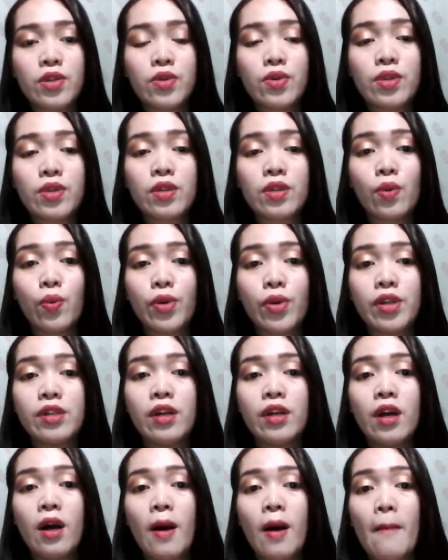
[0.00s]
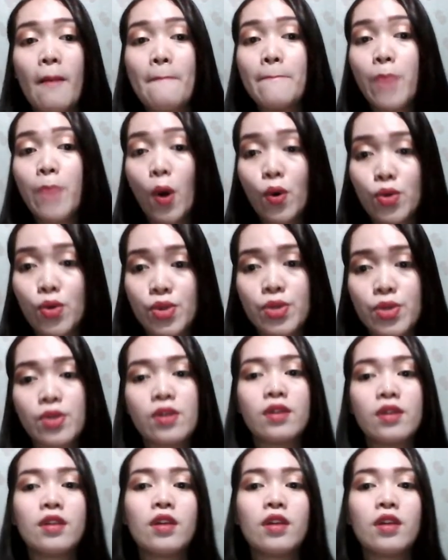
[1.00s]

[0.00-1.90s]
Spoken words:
use the word both.